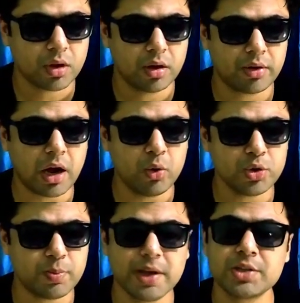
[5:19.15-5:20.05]

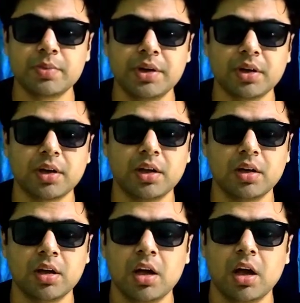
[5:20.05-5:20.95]
Rahu's placement
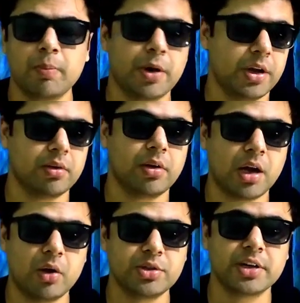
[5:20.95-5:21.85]
in a particular
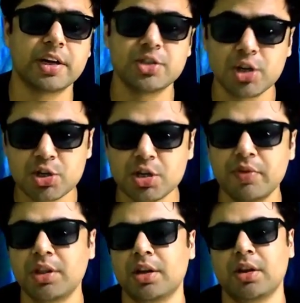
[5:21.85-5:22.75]
house in conjunction
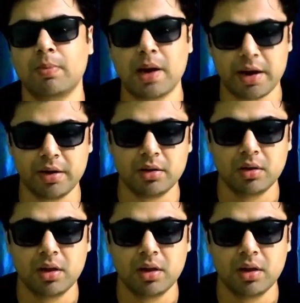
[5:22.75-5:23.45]
with another planet,